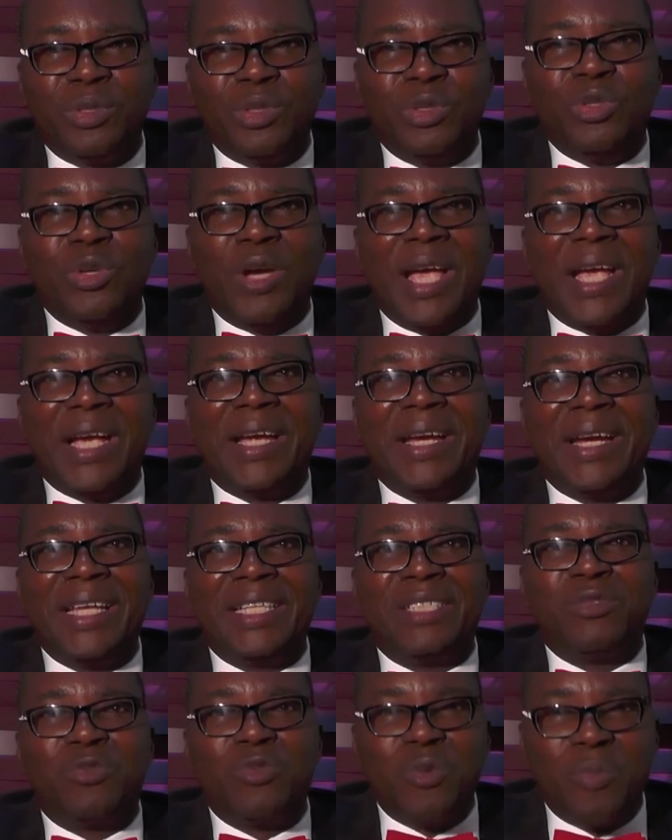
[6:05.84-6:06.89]
You are a
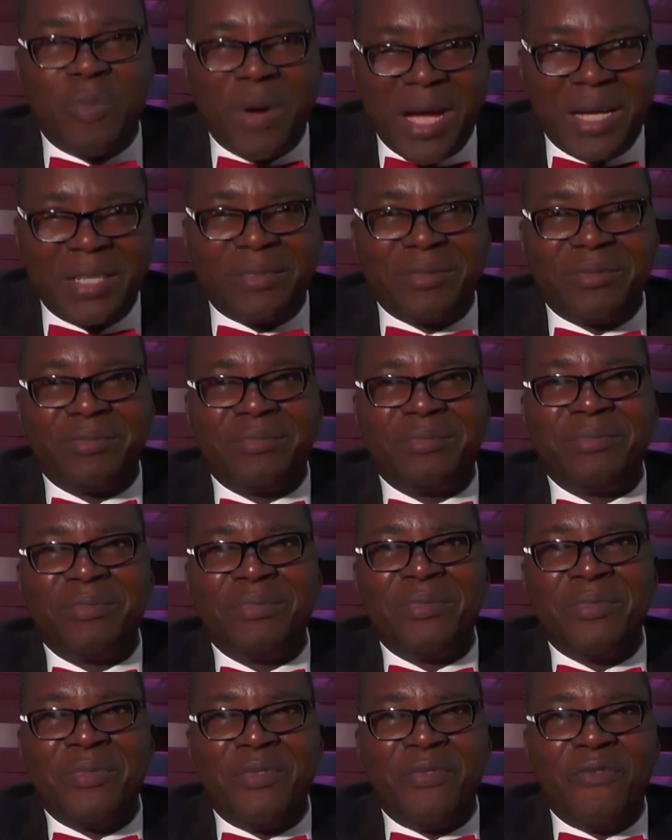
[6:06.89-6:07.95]
great woman,
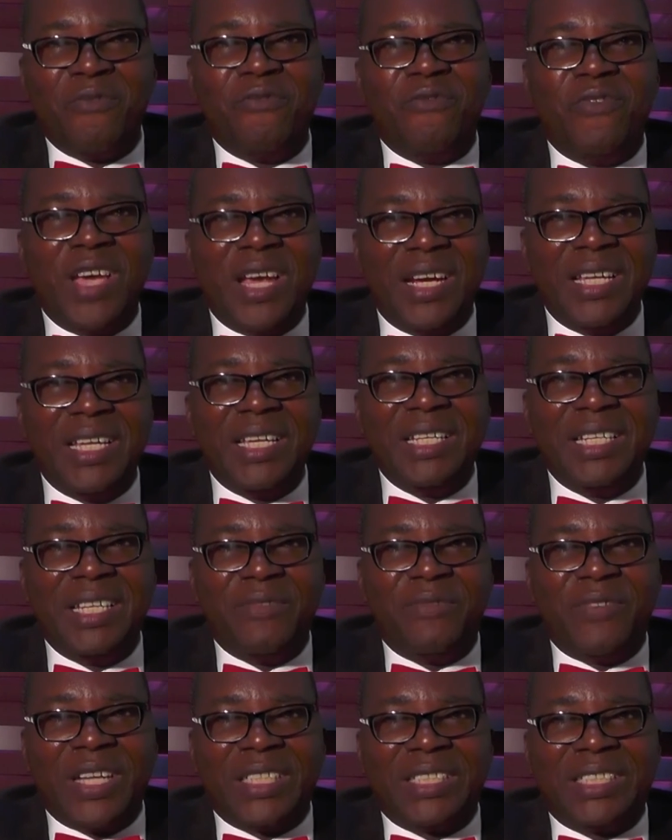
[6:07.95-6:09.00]
very
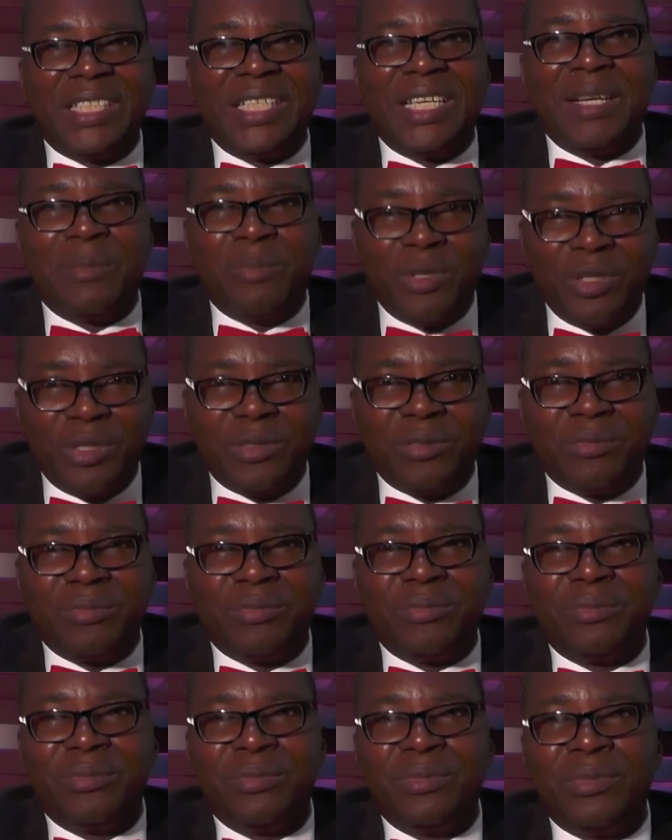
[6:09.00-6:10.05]
indefatigable.
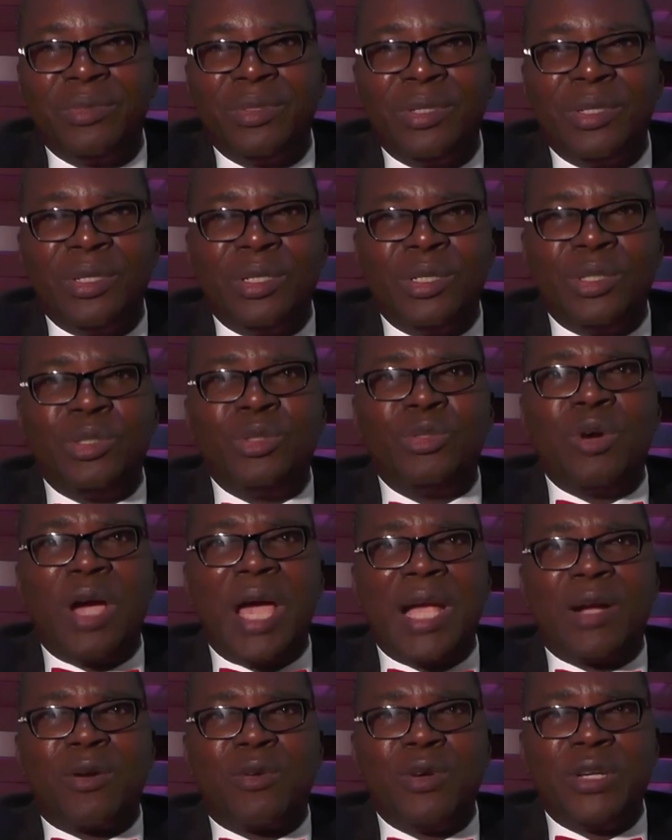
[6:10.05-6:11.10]
You
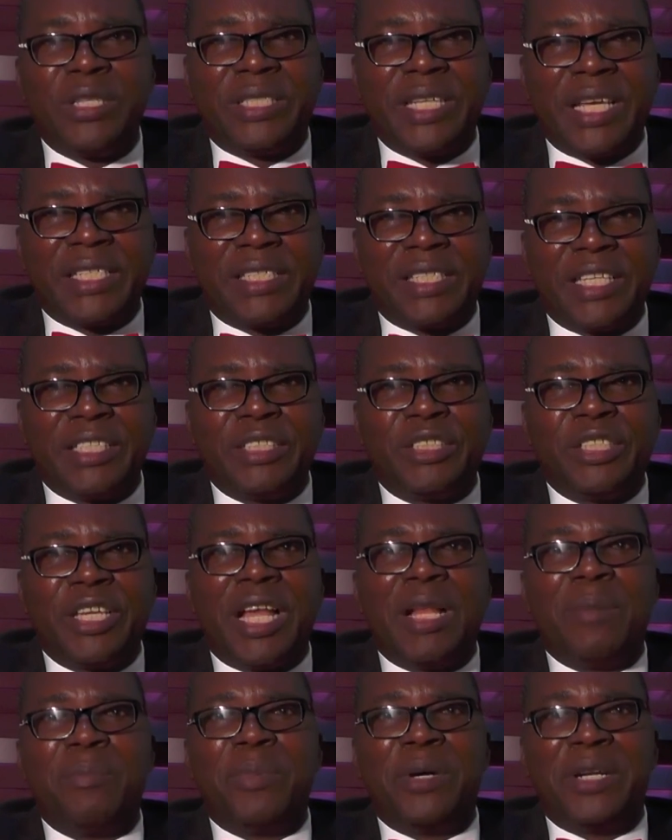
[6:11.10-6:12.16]
are a
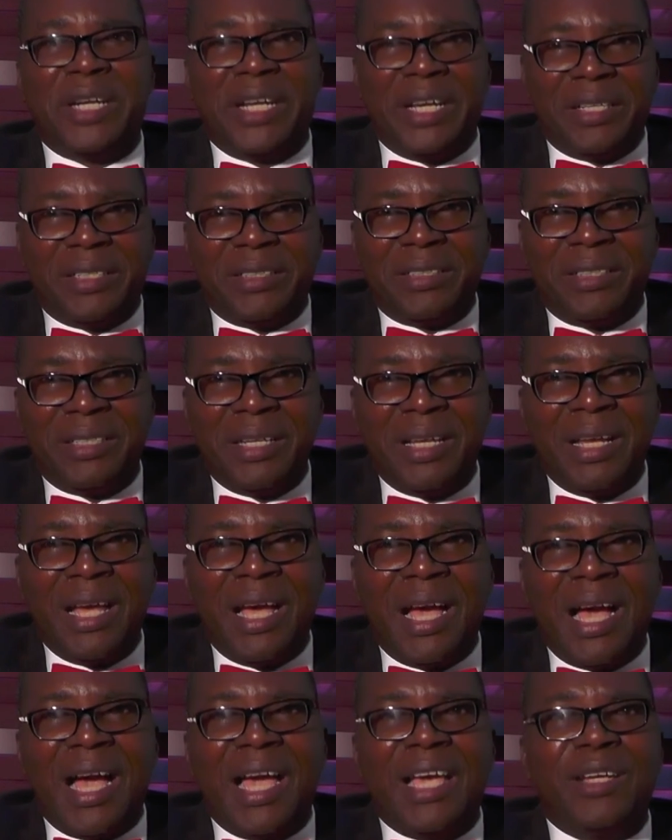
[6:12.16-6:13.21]
quintessential mother.
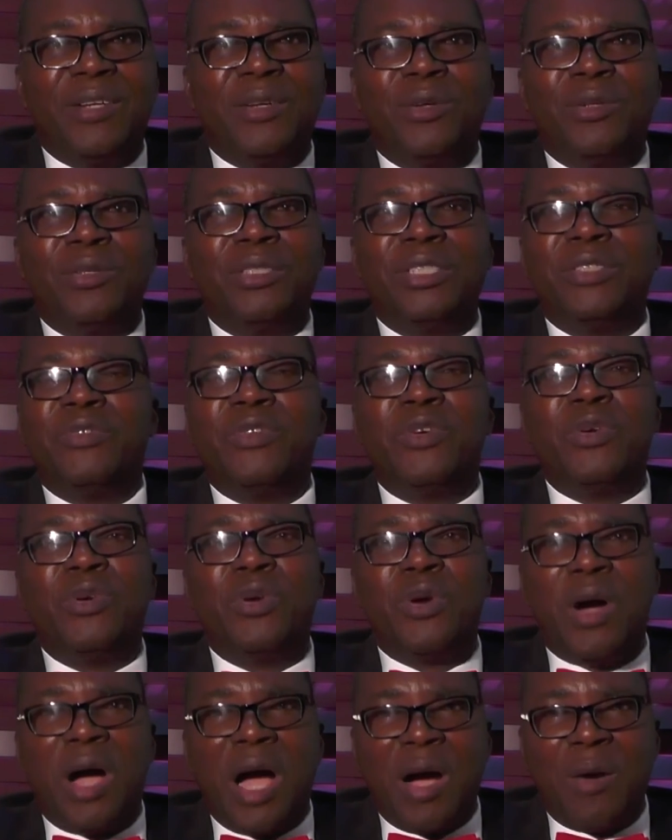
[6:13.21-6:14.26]
I don't even
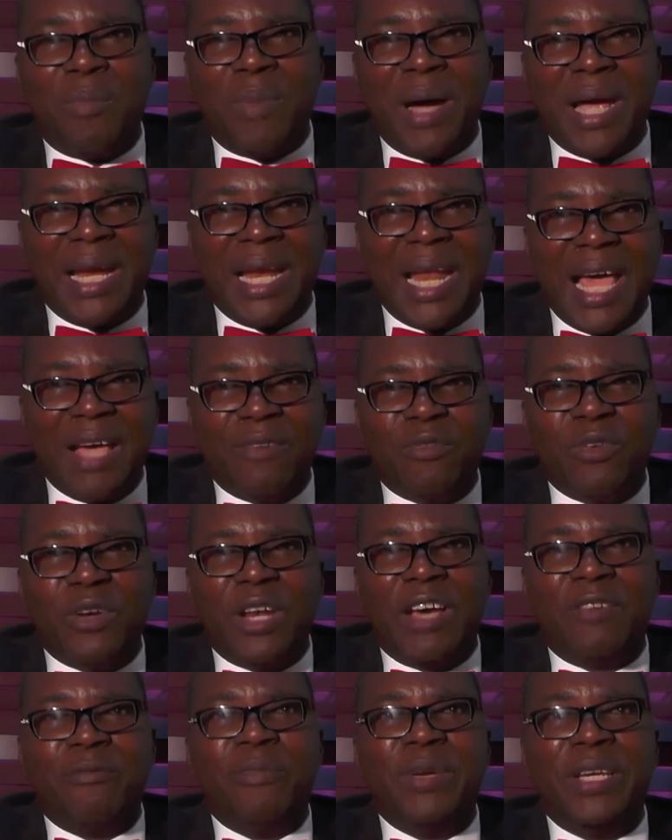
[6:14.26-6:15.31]
know how my life would
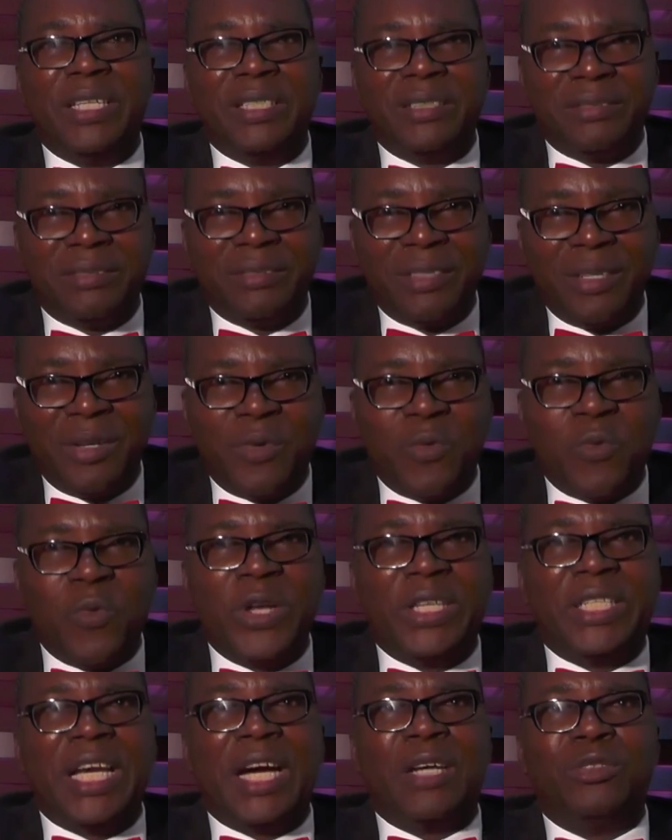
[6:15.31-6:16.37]
have been
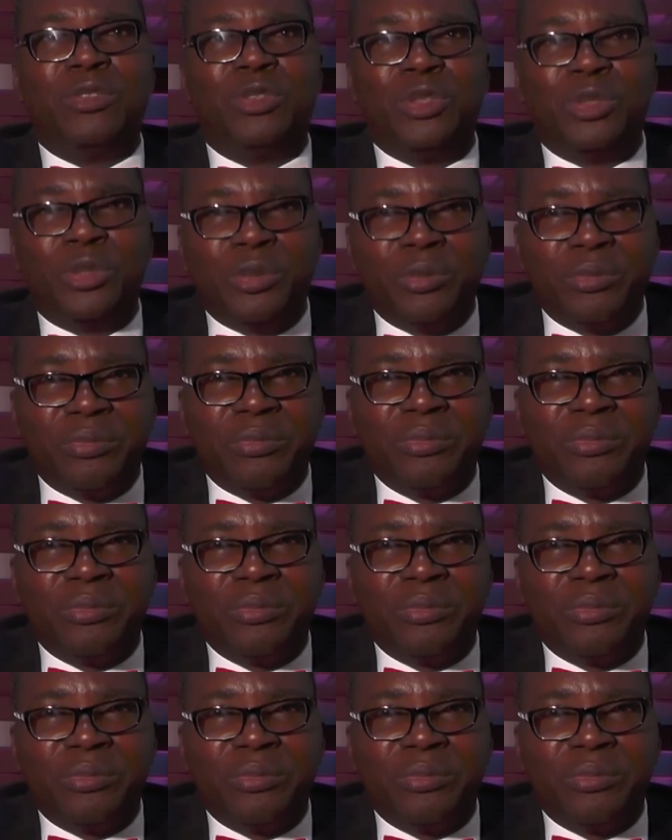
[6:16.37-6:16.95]
without you.